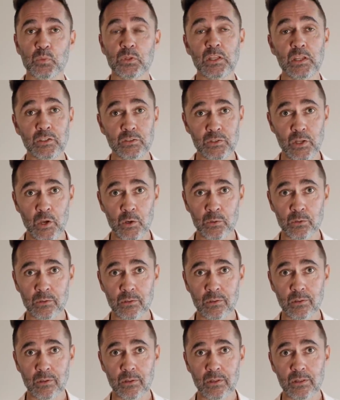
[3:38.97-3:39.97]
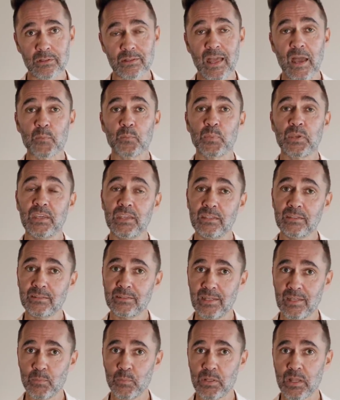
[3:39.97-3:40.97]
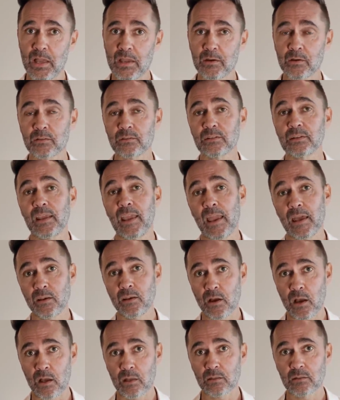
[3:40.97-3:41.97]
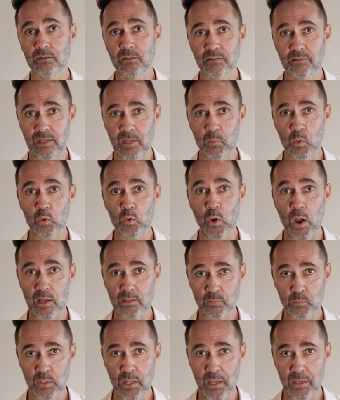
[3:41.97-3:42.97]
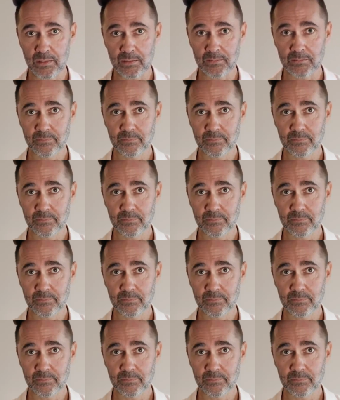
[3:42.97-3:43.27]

Please note that PC players cannot disable crossplay.